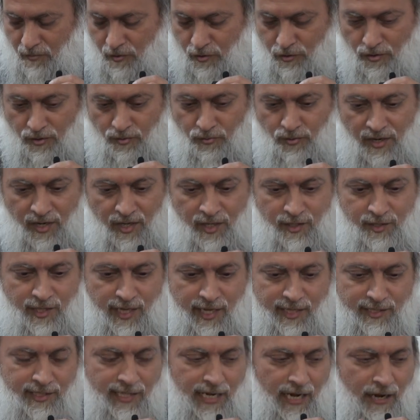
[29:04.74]
So when he
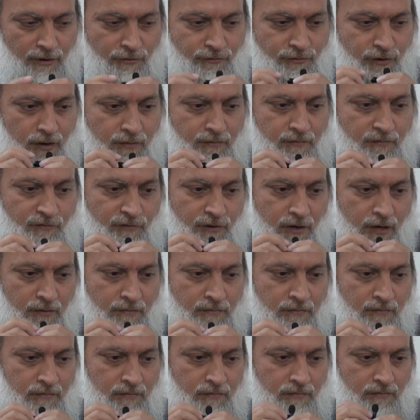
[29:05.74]
sets out
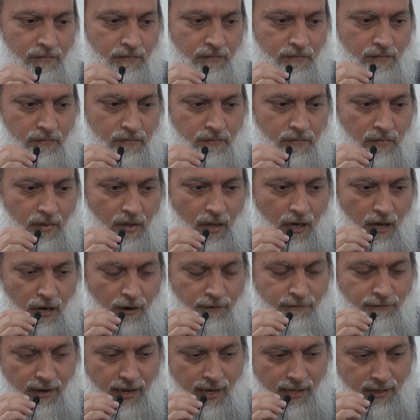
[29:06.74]
from
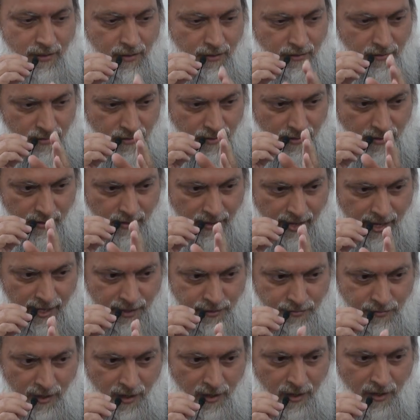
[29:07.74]
Arafat
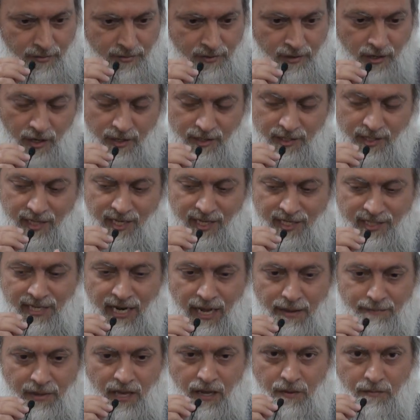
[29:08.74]
as Maghrib starts, he does
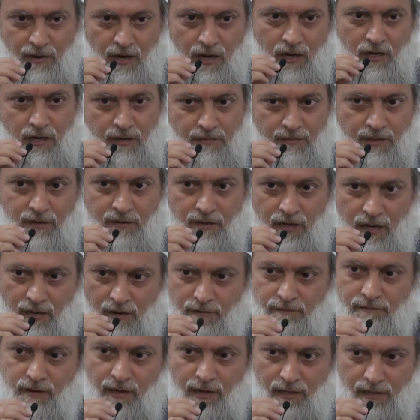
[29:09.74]
not make Maghrib in
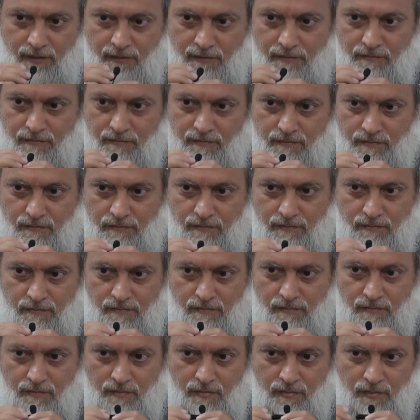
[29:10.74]
Arafat.
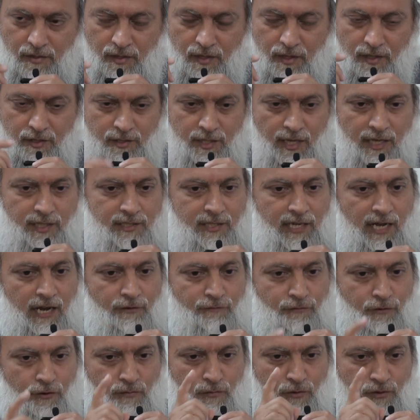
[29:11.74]
He sets
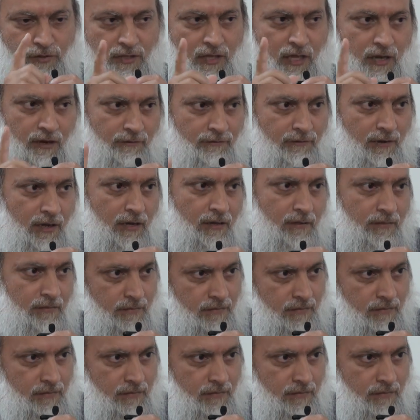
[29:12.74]
out for Muzdalifah.